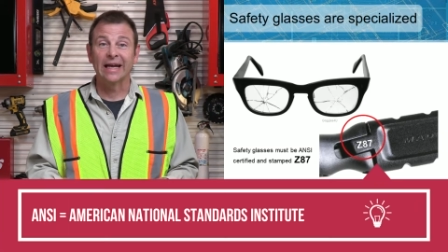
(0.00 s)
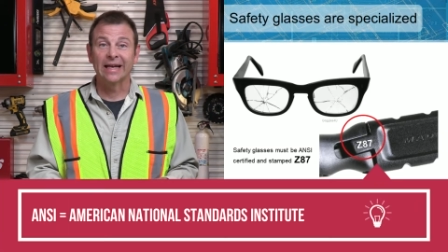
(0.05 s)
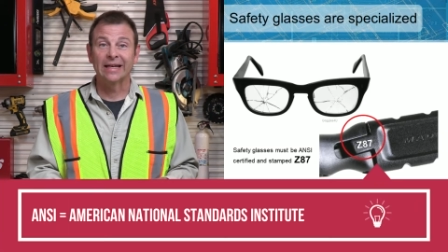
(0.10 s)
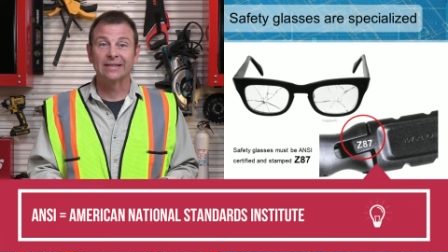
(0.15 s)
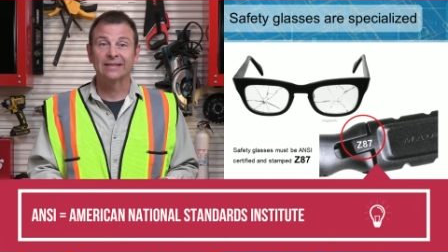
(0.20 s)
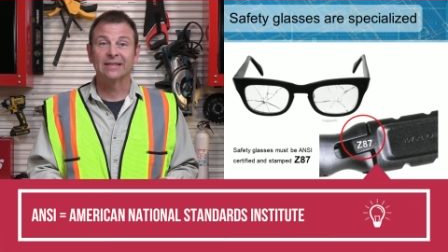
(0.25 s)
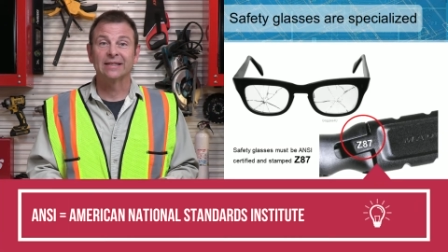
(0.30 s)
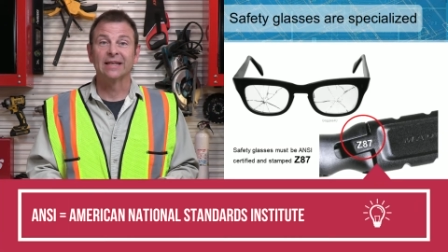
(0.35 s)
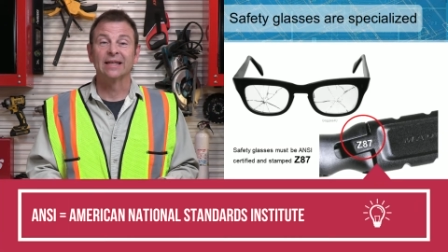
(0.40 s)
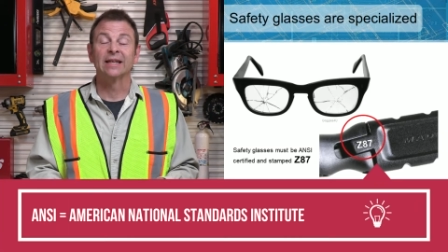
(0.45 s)

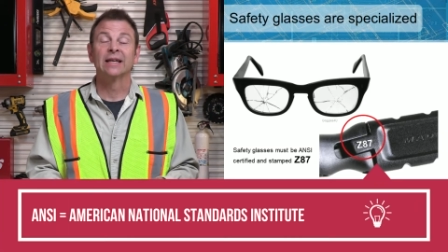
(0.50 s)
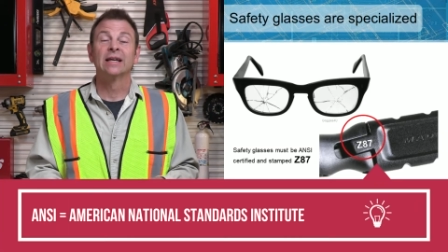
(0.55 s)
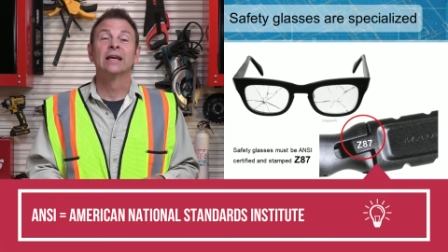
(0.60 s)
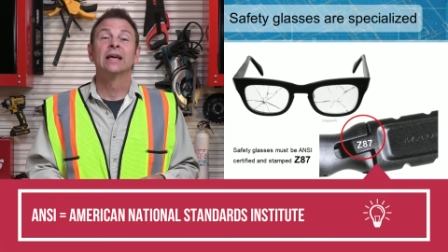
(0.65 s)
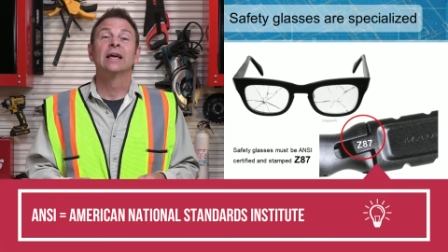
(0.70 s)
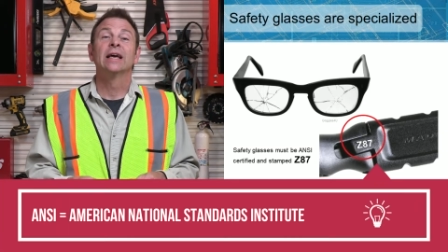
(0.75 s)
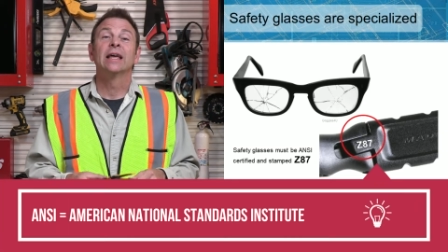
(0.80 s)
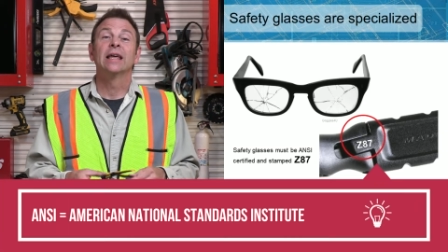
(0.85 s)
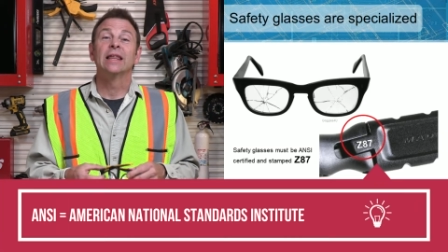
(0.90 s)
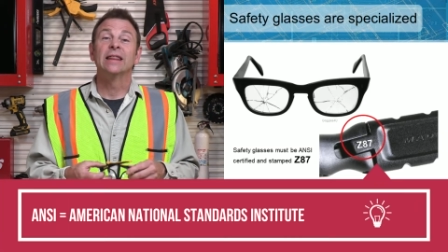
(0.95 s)
ANSI.
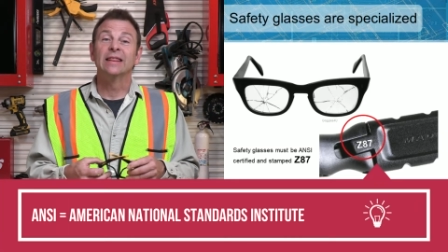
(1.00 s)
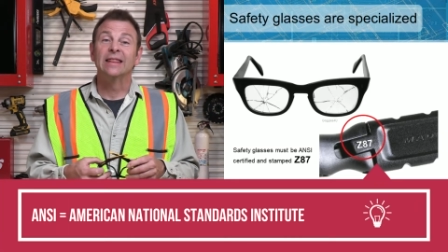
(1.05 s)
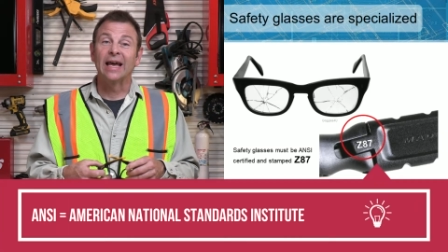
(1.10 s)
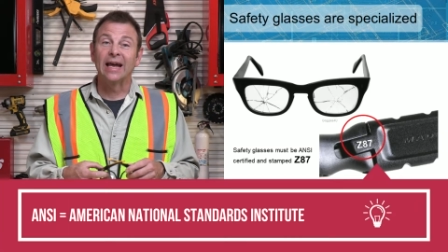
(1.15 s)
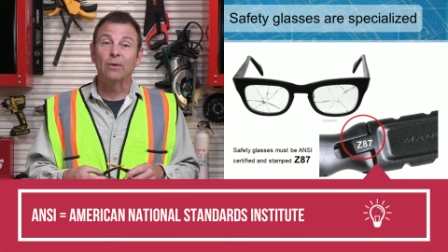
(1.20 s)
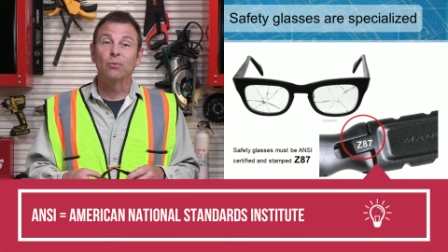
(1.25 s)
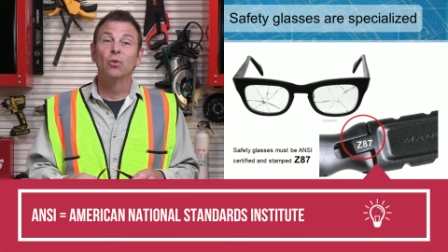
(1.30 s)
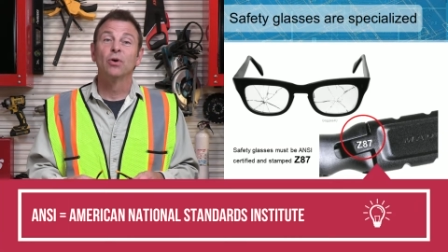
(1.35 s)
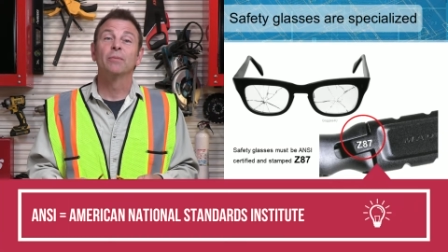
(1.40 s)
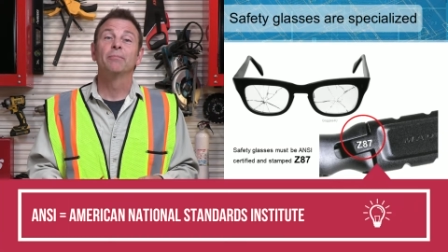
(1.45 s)

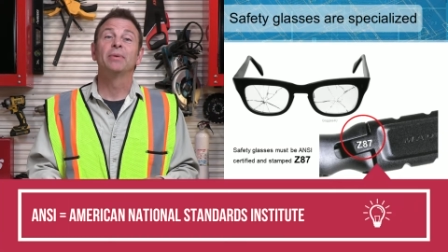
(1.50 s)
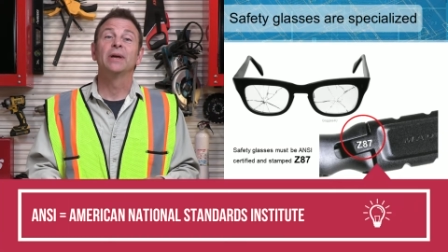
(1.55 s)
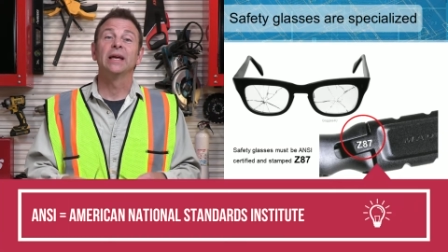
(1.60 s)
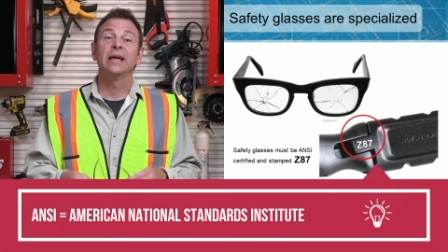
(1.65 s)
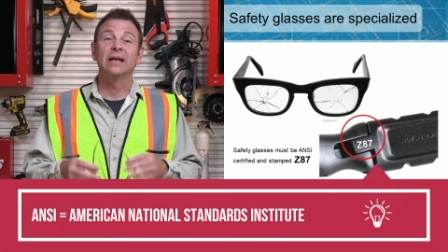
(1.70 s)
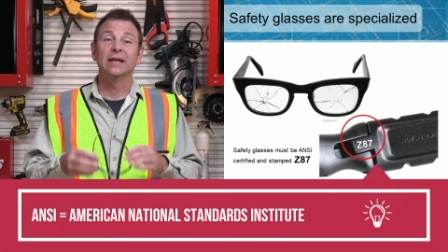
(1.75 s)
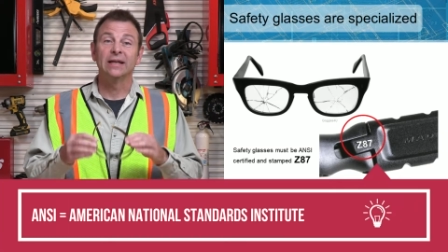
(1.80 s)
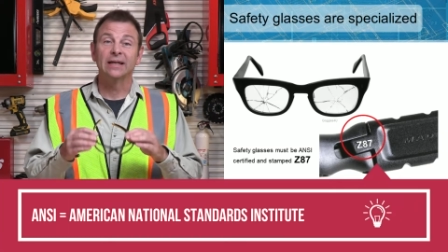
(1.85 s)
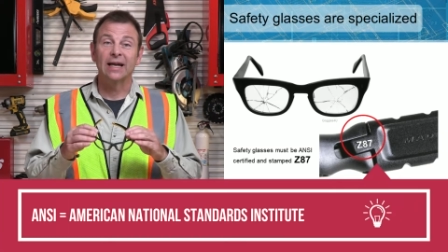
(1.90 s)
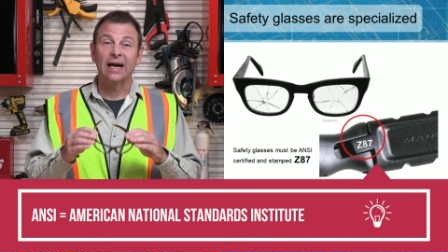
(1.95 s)
They will
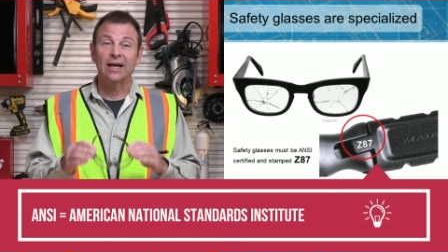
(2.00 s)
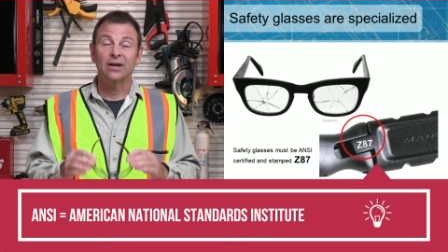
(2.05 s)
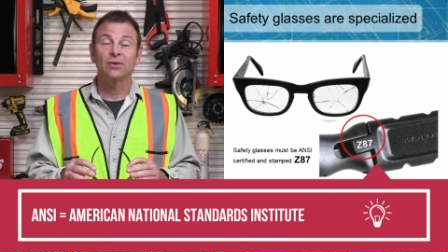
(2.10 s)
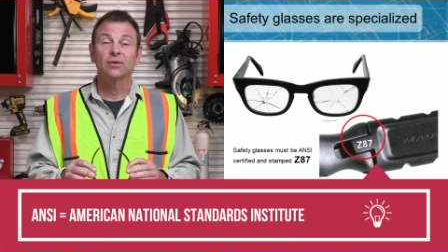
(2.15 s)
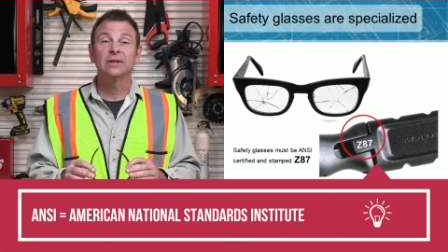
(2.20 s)
be not